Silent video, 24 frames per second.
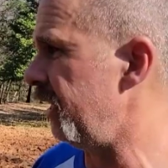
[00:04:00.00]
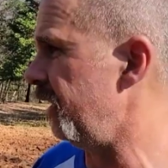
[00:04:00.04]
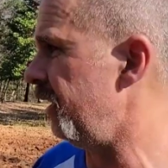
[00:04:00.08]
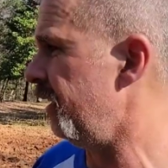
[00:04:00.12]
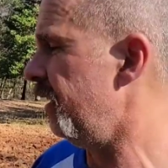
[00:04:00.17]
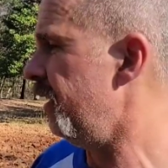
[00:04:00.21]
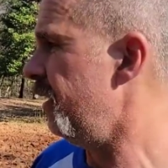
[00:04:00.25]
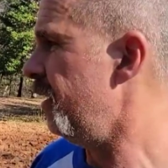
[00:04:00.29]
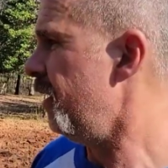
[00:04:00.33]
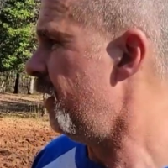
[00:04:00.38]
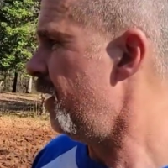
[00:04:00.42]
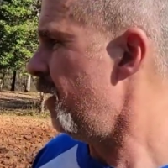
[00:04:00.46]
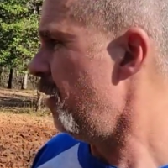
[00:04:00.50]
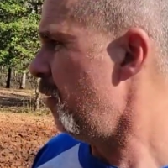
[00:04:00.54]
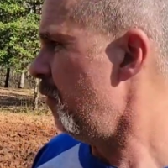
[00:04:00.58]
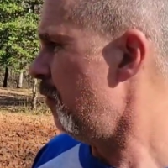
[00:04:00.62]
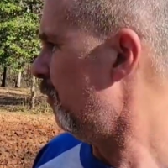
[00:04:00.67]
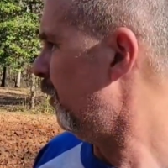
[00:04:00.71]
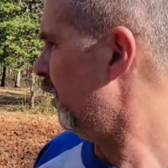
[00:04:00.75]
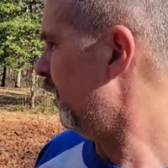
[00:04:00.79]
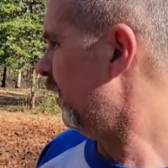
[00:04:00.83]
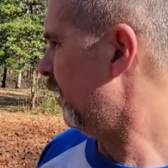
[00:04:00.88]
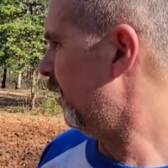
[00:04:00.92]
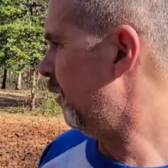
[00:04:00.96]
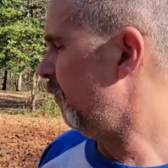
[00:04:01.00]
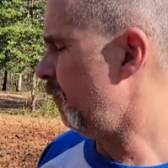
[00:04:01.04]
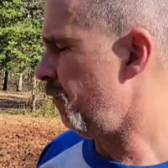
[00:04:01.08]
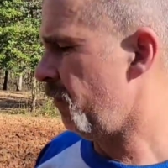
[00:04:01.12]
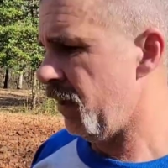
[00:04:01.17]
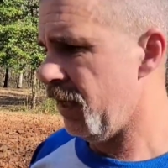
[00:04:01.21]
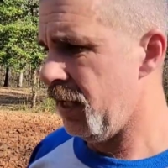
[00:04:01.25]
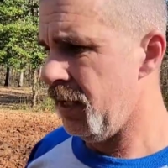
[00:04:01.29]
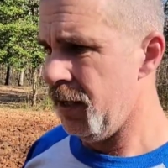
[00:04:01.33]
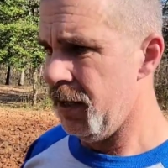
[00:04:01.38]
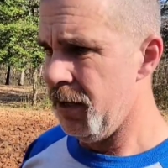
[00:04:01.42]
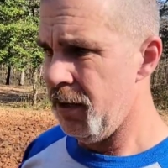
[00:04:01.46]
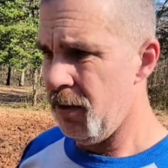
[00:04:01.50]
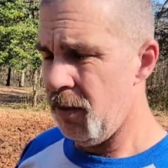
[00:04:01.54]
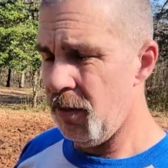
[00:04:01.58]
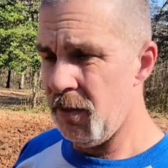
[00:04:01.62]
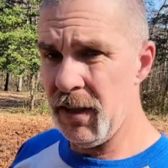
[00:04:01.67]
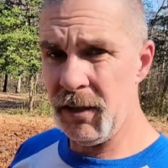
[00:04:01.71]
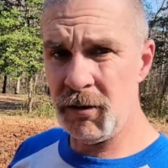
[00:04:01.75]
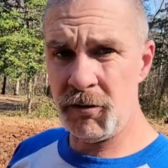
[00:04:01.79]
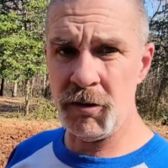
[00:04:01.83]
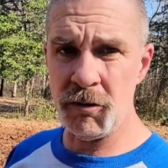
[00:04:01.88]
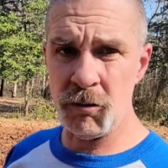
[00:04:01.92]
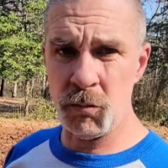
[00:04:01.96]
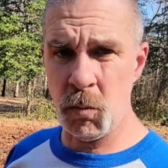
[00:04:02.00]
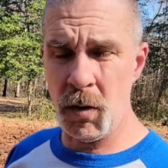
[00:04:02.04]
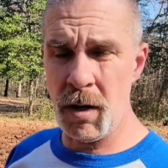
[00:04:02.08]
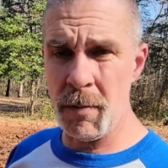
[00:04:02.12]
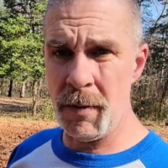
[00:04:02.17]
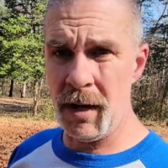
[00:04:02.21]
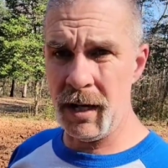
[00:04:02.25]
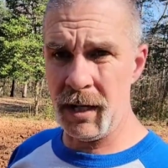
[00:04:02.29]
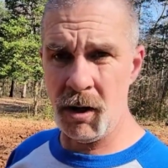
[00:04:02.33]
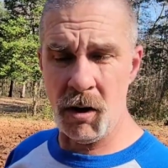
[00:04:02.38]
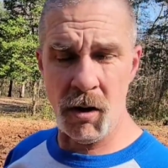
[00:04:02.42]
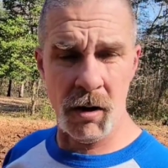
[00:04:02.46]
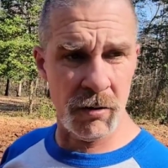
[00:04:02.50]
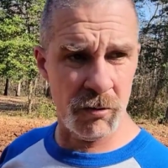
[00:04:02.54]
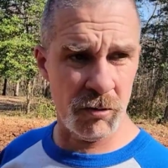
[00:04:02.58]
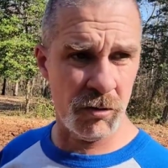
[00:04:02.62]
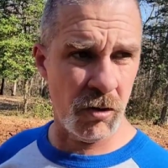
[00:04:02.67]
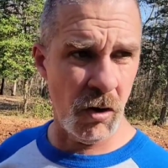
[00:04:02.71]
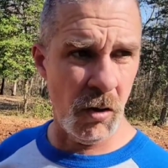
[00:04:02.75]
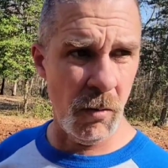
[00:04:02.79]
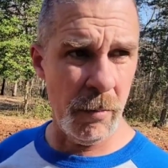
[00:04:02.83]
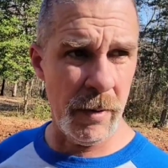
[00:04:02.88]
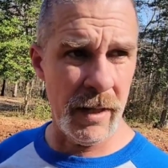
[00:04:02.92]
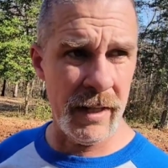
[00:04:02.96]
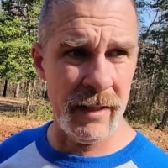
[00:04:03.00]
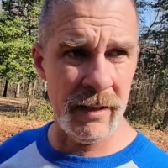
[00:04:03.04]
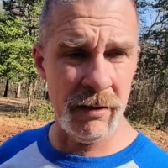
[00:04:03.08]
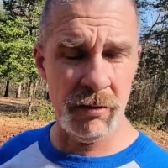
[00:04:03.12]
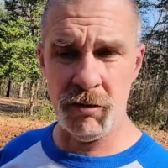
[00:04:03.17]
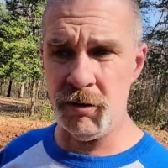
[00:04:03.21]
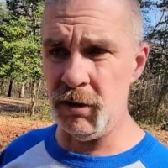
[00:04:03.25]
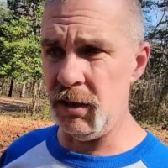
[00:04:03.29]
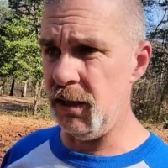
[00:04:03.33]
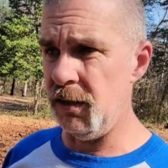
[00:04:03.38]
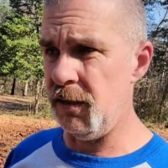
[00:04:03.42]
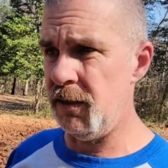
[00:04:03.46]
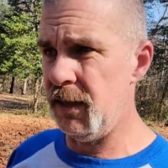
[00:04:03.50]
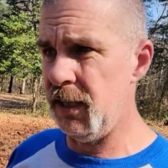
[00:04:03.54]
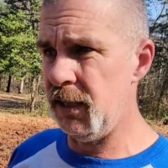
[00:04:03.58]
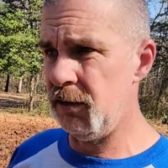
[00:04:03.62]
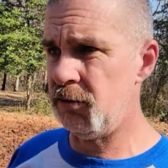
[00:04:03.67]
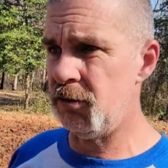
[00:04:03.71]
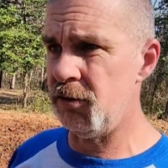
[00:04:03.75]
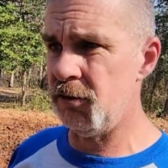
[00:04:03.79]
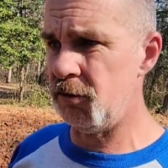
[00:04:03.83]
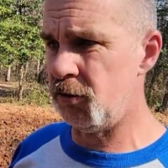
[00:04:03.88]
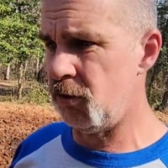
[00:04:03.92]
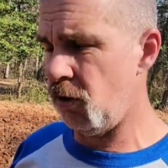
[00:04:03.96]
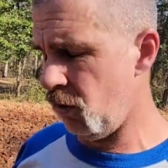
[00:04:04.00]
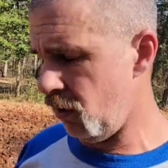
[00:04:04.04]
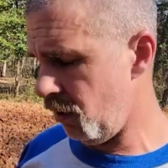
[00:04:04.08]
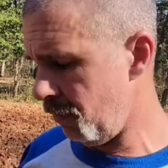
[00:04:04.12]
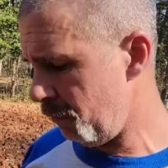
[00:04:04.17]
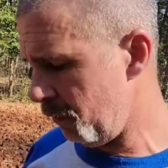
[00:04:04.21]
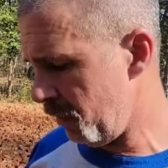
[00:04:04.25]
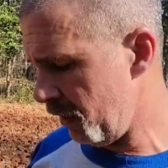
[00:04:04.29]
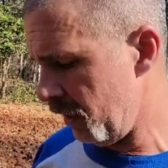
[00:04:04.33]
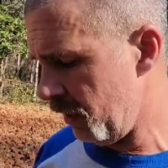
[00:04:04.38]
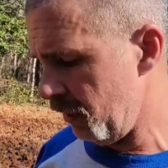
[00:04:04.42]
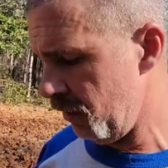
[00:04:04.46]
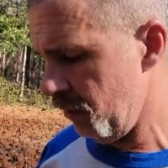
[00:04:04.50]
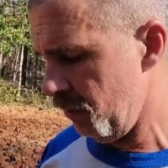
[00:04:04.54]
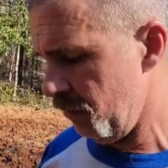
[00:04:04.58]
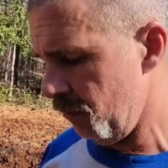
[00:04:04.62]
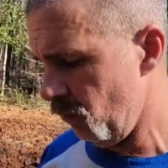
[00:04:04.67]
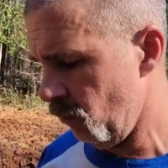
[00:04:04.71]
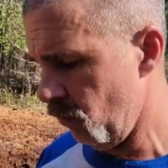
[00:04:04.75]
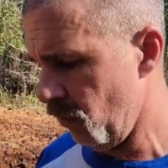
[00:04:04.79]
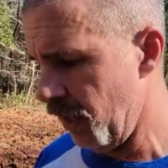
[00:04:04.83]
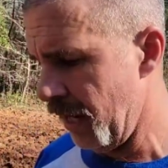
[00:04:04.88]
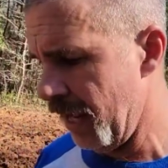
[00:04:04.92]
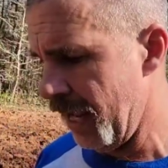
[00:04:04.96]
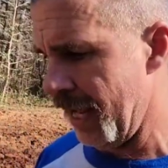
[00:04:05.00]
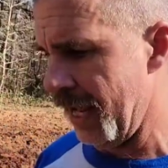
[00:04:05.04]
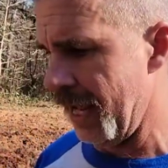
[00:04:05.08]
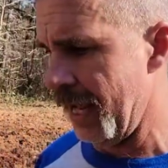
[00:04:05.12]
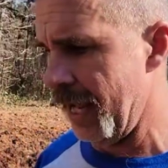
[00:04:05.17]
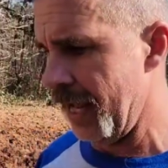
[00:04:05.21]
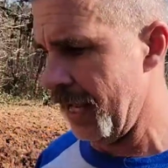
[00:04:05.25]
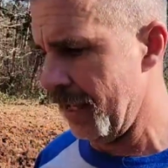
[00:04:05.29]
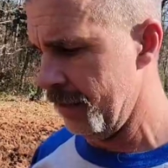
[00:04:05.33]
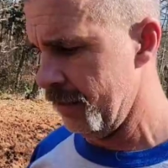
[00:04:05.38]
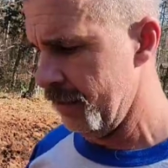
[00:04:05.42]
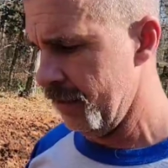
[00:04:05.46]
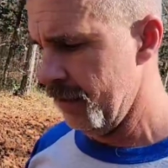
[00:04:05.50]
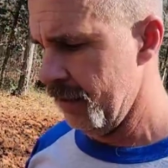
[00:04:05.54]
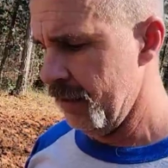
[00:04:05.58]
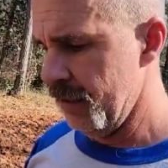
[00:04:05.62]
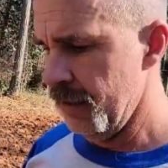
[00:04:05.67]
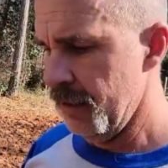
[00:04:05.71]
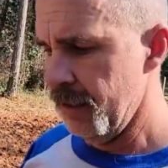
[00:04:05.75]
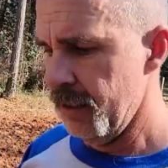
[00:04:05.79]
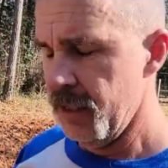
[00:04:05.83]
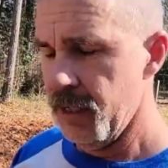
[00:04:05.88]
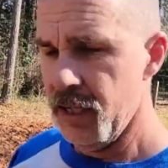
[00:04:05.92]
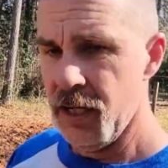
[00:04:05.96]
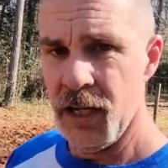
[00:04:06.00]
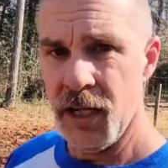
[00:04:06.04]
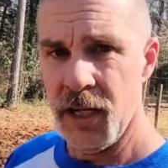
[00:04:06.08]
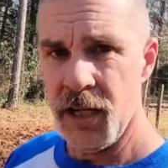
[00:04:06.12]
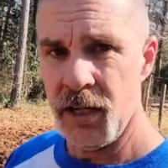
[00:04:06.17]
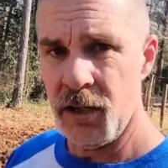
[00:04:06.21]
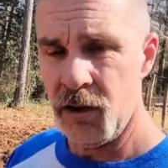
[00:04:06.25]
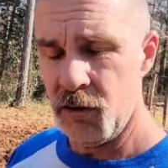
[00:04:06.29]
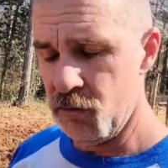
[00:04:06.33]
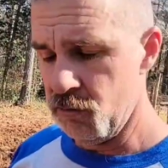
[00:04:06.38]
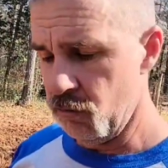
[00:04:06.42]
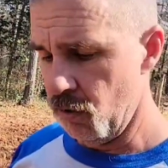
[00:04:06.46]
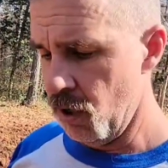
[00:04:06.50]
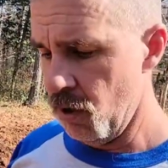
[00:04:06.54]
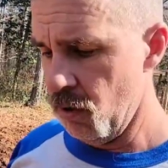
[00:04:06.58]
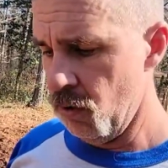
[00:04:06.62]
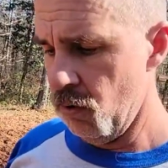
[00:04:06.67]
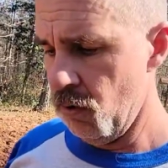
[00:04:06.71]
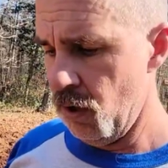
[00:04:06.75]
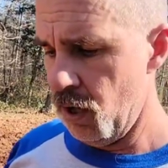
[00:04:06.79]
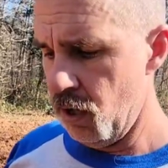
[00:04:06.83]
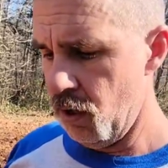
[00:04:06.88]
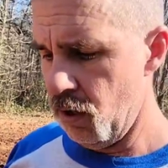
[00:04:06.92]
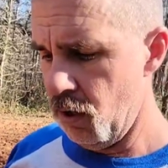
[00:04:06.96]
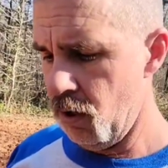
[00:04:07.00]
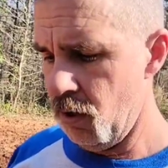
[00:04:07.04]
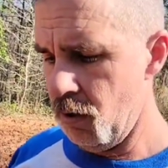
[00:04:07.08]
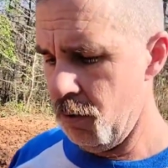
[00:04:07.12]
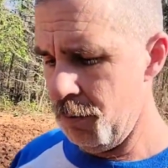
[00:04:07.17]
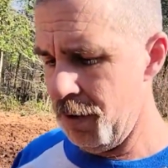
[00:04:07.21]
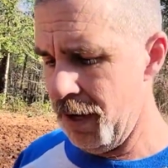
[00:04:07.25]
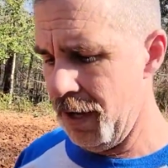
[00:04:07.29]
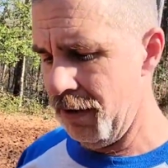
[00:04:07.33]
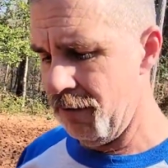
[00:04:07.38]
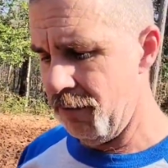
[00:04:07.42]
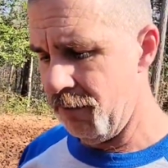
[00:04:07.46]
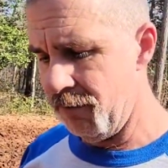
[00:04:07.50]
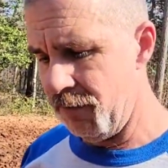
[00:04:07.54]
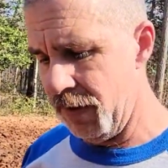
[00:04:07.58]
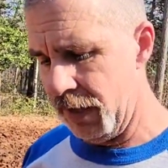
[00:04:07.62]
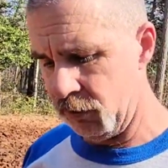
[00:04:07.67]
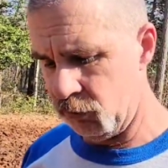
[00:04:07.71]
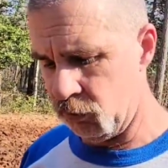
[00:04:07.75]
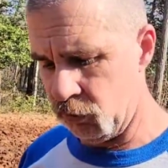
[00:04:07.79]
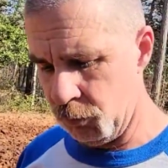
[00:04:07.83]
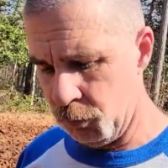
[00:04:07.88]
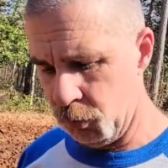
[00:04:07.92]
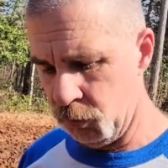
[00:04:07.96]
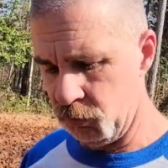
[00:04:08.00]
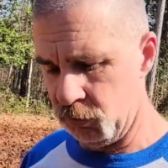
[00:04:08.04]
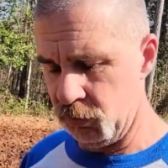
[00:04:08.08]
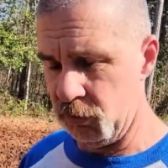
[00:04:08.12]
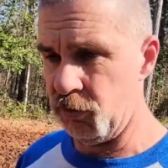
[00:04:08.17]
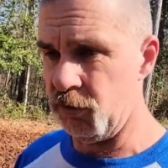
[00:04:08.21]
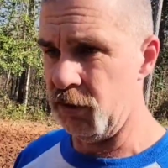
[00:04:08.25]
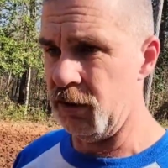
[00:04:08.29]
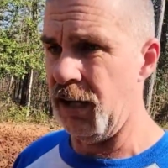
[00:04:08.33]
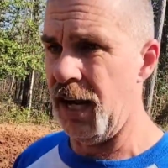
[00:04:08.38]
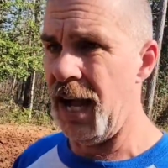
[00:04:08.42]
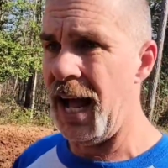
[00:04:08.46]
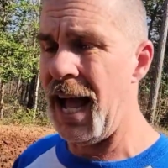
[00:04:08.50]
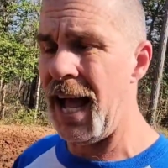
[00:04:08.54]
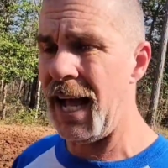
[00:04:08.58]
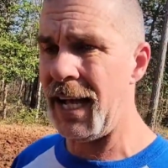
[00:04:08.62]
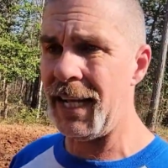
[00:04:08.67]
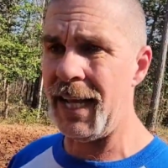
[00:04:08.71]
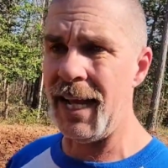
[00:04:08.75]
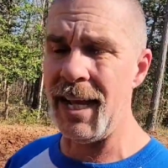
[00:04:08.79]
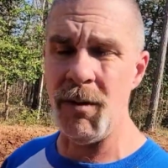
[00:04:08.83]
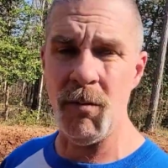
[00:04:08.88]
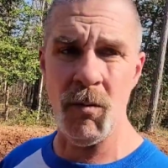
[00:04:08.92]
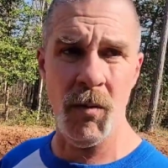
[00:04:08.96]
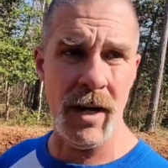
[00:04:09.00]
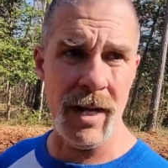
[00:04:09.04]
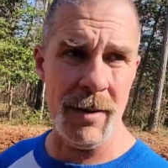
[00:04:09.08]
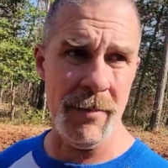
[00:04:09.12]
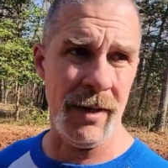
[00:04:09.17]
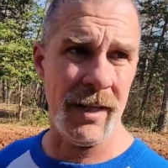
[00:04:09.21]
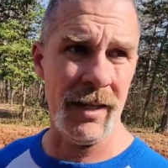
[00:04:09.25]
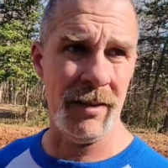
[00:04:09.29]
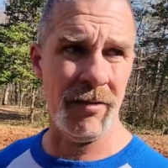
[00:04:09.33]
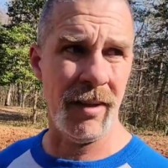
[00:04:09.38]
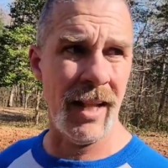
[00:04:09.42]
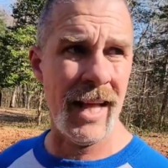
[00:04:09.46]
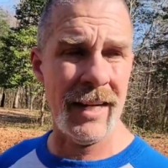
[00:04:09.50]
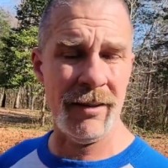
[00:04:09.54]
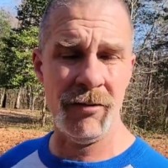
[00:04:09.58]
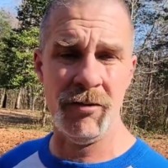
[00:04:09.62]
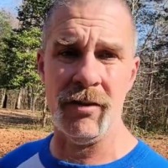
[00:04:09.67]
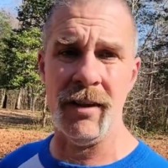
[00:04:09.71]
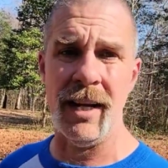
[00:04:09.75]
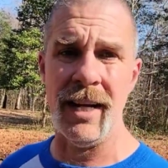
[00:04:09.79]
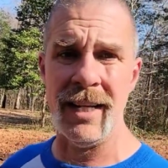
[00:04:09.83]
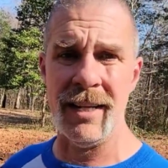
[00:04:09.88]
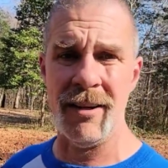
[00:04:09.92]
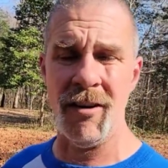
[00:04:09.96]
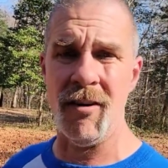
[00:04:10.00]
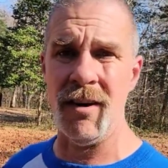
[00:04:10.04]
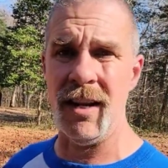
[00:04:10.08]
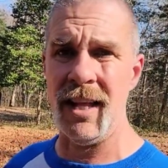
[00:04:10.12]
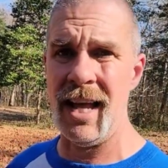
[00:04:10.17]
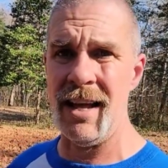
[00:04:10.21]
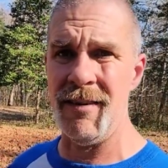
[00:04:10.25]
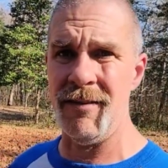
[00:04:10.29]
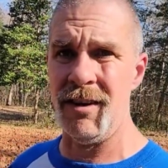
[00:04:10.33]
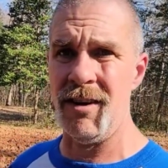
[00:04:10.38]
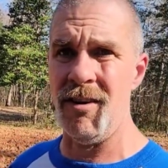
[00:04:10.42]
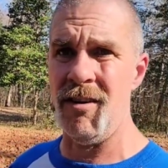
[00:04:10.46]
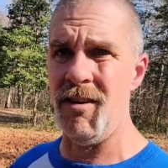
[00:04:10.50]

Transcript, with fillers: eat. But uh, this is where my garden is going to be this year. This is going to be where I grow all my vegetables this year. I can't wait because last year I didn't hardly have a